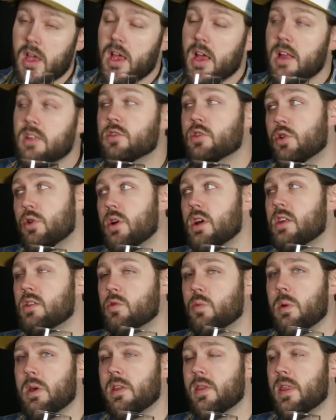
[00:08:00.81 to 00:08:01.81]
It's
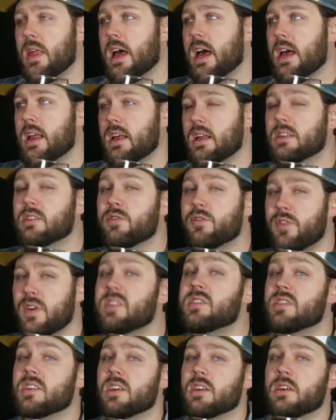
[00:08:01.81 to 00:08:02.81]
crisp in that it's
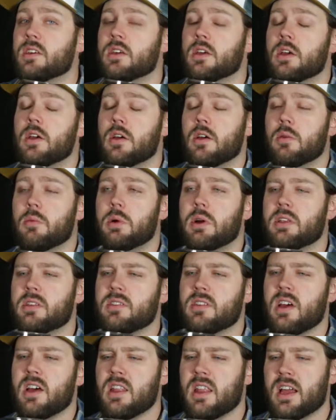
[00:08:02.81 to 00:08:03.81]
fizzy, but
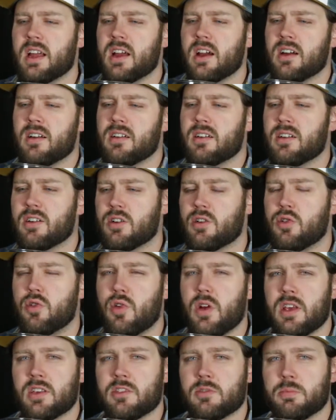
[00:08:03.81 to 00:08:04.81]
it's not like a
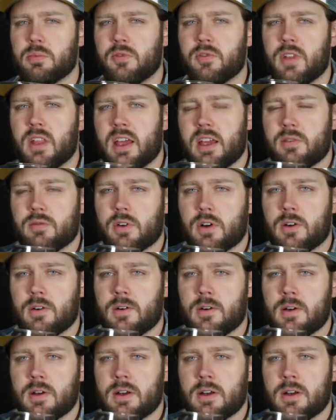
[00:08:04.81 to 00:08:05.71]
crisp flavor,